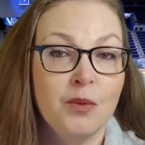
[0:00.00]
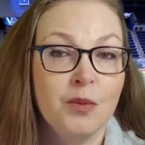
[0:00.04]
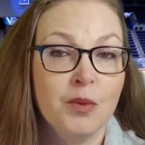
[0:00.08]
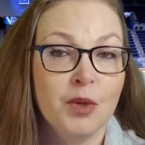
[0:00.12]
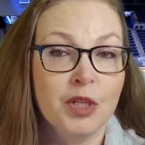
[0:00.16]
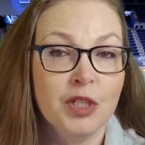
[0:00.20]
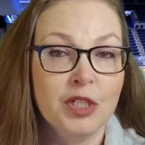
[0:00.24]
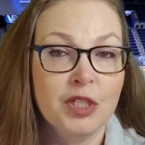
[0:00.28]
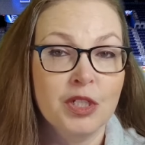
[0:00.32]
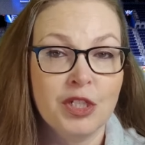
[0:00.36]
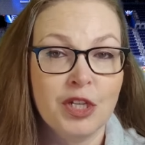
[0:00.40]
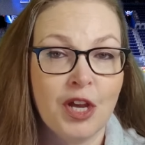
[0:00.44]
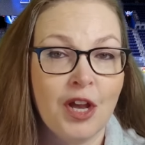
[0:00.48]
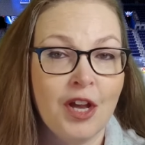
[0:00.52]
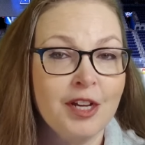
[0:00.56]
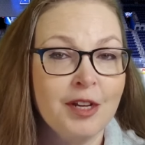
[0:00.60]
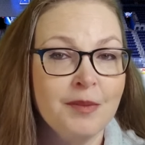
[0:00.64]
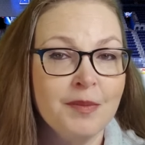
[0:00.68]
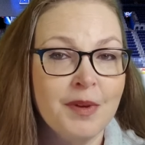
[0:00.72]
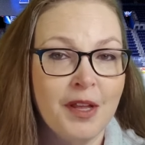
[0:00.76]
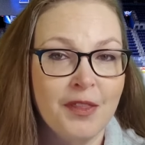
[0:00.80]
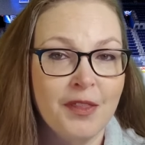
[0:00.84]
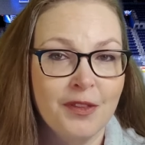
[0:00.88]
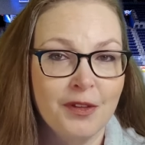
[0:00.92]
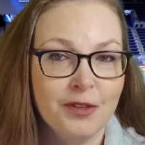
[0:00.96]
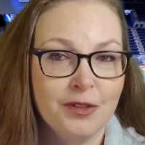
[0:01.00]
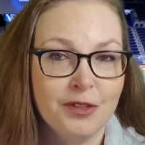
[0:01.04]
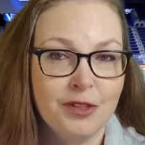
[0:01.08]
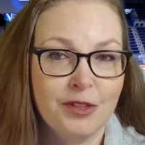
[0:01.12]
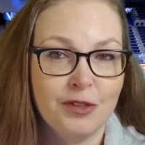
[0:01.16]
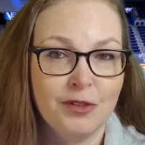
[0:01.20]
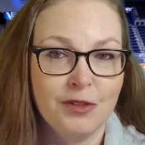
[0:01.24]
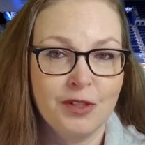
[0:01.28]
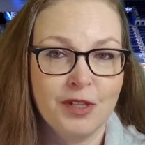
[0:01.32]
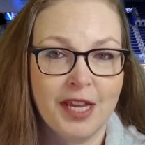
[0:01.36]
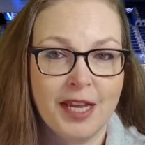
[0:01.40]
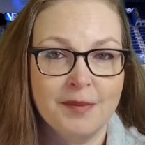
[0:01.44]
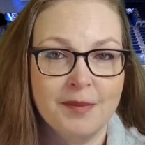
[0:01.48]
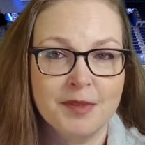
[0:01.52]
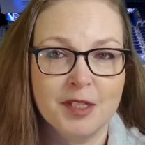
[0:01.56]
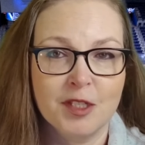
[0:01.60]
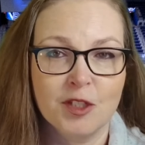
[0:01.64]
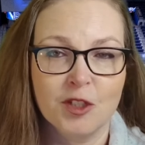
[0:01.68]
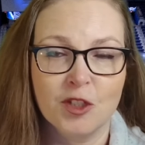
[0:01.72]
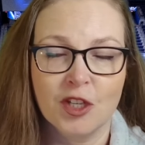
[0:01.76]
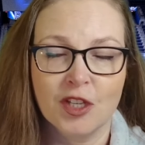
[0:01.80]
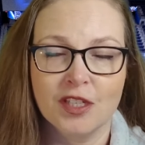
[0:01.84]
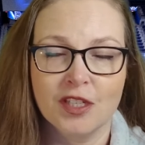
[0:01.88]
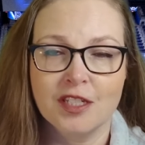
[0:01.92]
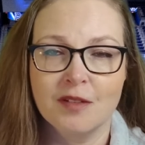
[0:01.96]
We're going to talk about those two games
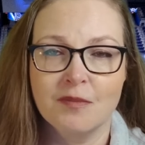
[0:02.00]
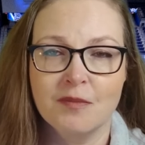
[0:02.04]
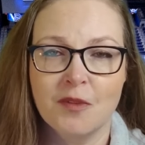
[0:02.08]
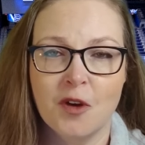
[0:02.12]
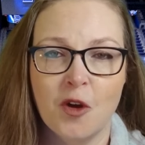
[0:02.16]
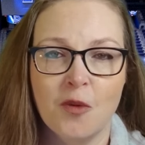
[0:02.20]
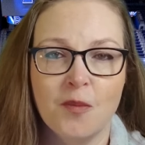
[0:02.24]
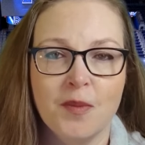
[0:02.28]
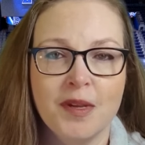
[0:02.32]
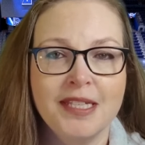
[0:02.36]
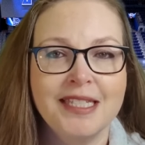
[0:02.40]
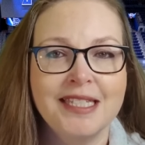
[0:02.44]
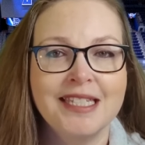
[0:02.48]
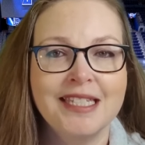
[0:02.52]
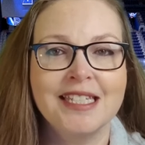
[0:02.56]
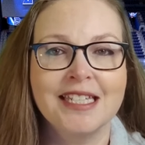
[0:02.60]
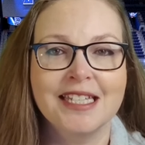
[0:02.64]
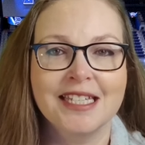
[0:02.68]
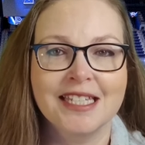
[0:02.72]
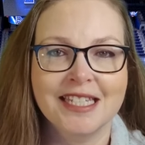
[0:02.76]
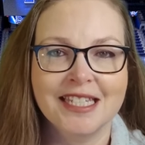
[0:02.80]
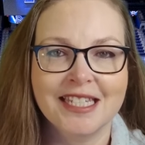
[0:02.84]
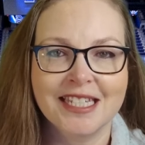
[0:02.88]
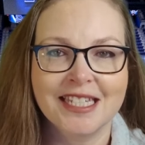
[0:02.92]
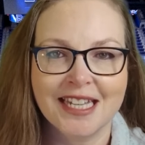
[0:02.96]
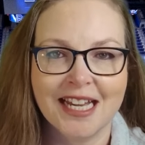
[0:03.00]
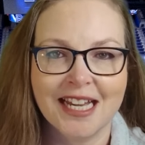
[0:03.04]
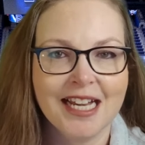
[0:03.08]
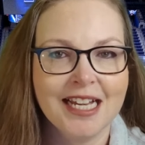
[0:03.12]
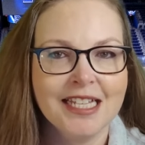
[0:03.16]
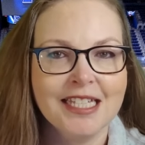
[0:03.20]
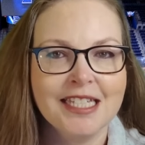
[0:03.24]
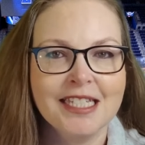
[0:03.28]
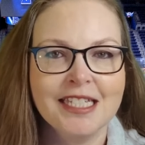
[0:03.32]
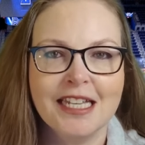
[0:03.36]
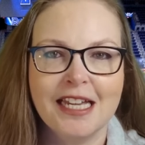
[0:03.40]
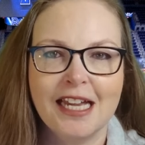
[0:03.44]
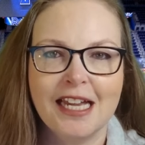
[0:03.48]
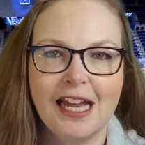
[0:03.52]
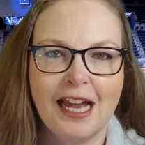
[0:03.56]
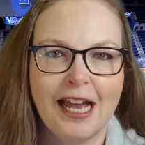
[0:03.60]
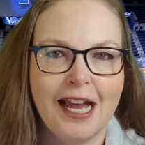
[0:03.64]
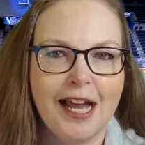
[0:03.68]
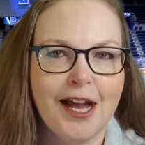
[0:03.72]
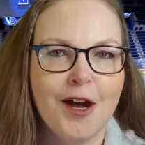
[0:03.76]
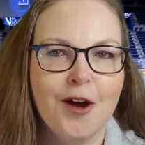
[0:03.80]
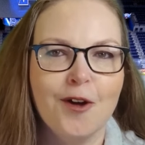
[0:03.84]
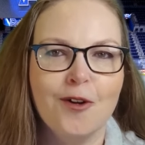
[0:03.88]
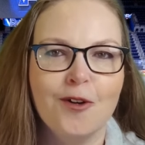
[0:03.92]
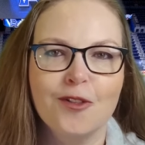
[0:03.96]
in just a moment, discuss
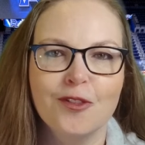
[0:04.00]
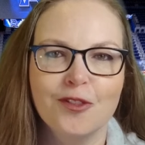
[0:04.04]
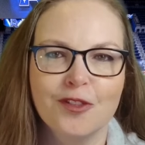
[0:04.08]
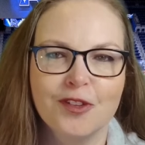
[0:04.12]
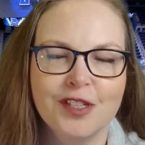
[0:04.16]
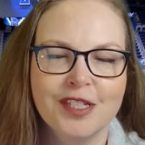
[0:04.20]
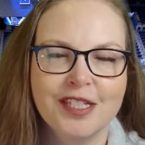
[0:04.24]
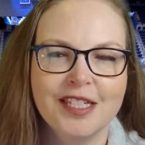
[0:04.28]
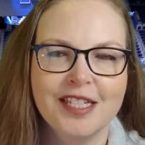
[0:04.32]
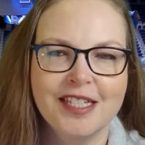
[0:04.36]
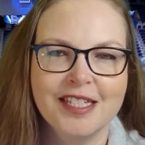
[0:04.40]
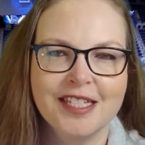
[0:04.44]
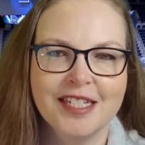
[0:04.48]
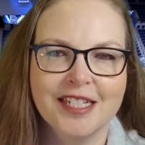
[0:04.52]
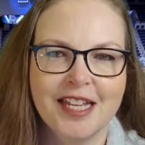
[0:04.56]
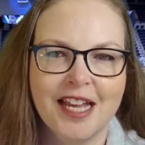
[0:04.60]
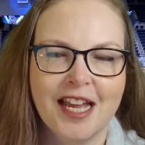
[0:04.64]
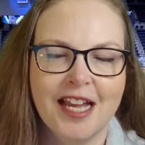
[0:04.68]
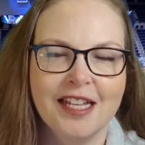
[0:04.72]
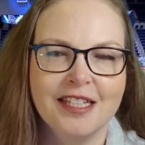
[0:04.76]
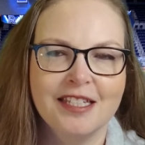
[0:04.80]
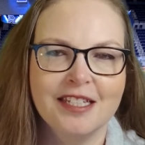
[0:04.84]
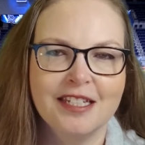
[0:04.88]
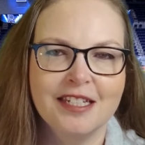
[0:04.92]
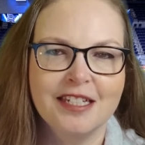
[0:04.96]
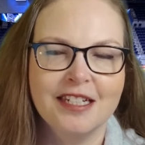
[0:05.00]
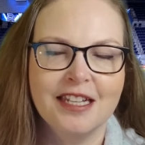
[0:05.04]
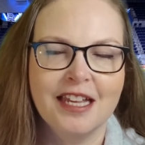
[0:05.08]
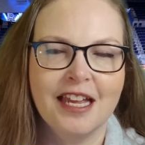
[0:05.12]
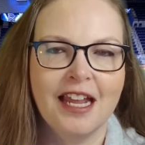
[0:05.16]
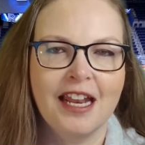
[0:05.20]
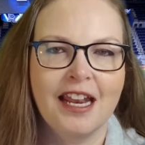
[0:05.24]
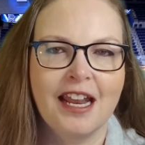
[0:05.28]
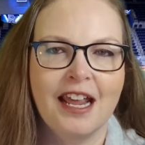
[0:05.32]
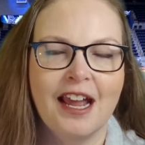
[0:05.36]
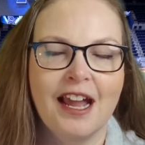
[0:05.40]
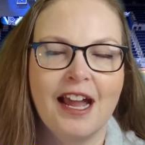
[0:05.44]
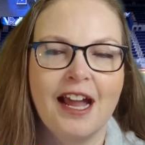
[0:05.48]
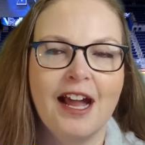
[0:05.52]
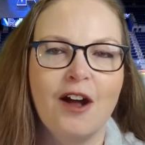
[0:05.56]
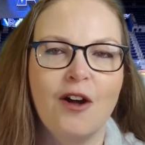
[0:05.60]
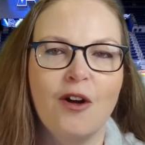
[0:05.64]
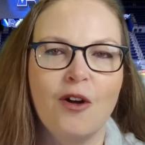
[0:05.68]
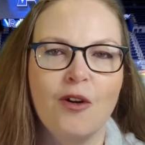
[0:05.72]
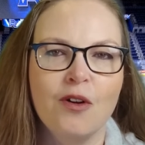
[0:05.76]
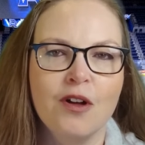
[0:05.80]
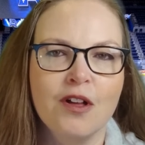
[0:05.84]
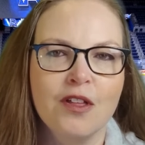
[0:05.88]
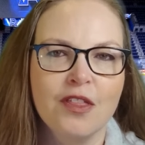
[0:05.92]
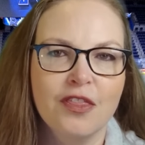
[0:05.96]
how the season ended and
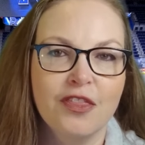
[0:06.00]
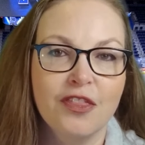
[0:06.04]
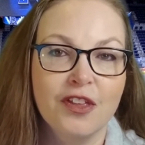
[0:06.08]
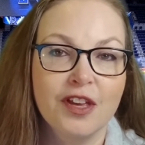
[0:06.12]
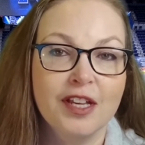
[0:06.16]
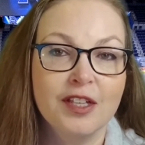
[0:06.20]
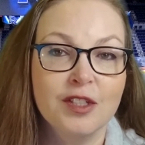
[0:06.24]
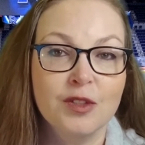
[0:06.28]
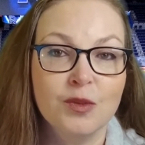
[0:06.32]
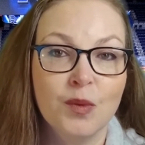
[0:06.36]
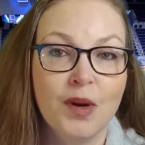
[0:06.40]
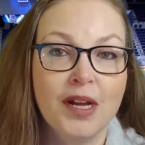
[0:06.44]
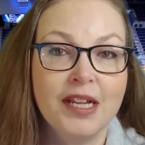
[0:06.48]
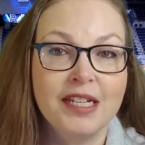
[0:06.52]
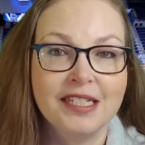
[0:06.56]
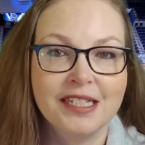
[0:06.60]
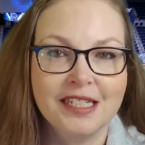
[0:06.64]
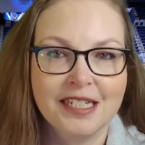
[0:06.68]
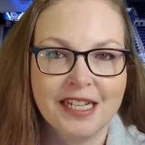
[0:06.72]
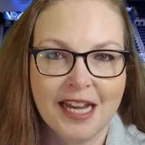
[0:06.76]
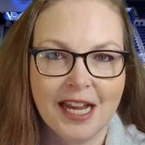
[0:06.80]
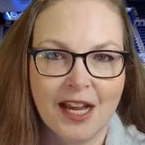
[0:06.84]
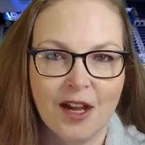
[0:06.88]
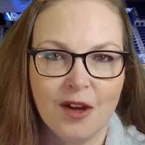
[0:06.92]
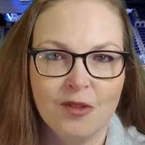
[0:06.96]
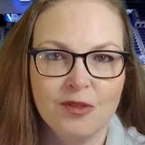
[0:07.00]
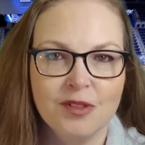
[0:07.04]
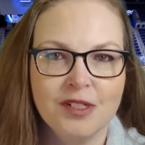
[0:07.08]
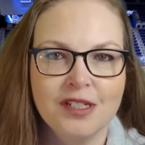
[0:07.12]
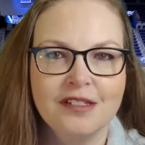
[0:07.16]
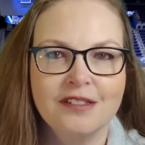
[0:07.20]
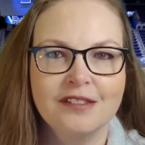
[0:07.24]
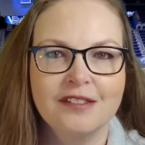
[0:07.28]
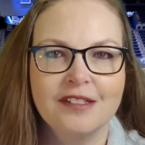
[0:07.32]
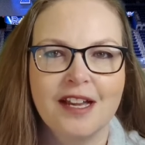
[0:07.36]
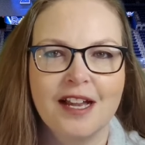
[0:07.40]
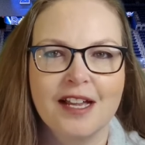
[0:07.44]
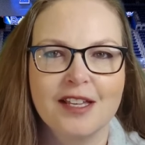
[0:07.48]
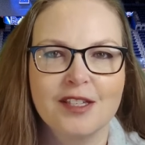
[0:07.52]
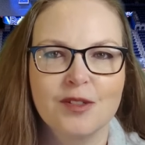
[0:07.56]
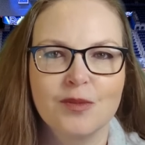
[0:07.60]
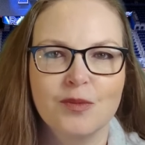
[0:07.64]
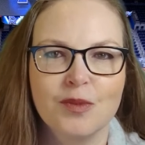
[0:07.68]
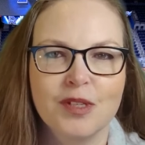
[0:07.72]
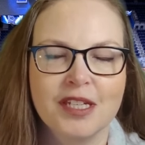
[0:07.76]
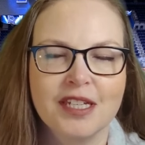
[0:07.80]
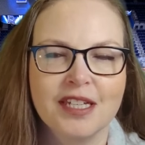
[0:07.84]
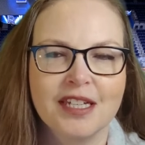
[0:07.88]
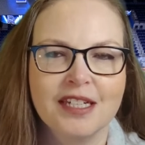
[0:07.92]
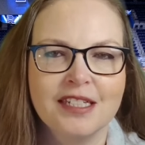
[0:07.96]
how things went down last
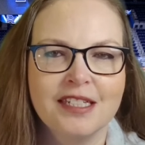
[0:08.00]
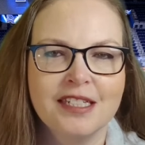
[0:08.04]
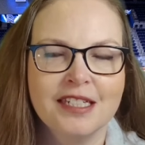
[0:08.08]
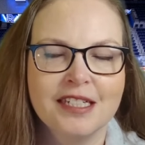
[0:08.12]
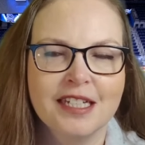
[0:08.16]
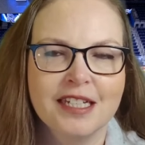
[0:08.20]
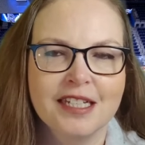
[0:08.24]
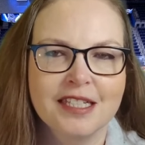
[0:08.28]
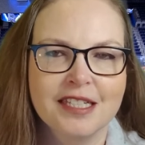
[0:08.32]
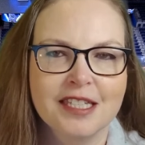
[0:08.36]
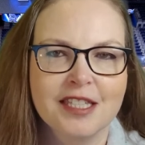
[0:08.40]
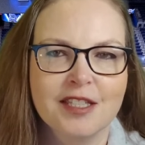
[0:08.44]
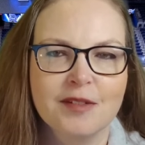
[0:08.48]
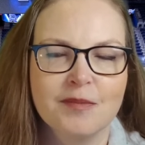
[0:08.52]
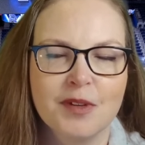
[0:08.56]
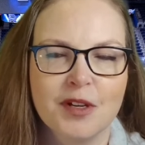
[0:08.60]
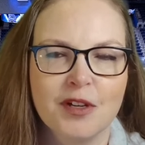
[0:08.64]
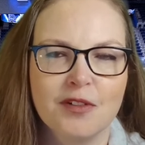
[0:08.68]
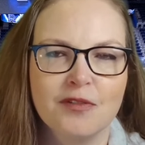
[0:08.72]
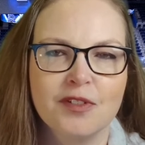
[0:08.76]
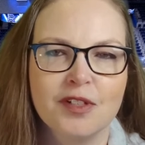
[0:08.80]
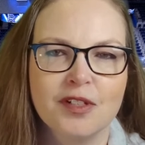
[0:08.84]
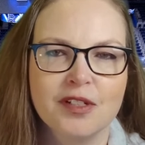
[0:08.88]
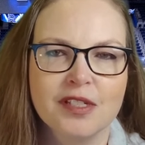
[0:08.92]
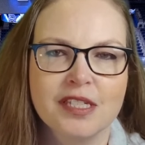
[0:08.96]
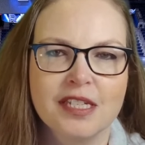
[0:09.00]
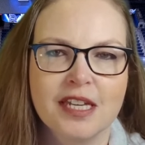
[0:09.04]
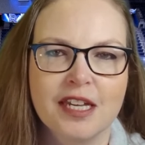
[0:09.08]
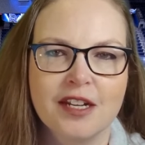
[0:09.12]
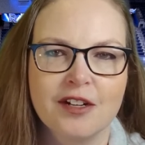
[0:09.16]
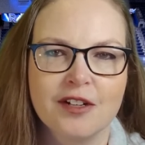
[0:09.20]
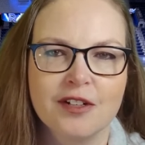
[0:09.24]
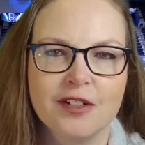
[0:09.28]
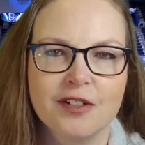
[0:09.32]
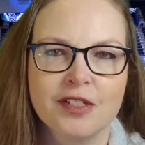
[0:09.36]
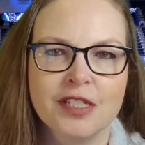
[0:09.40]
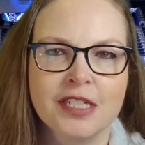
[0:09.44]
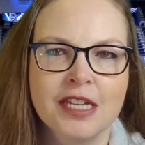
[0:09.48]
weekend against the Belleville Senators.